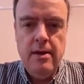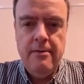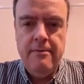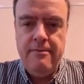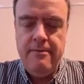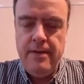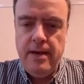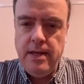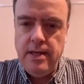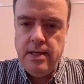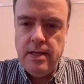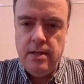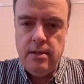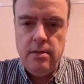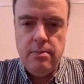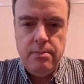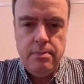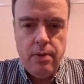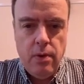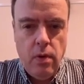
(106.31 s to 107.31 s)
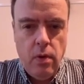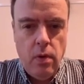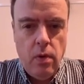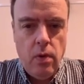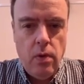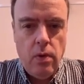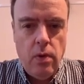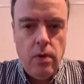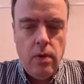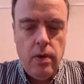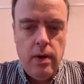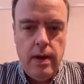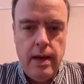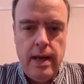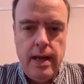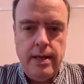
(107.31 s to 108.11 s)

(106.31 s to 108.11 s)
feeding the poor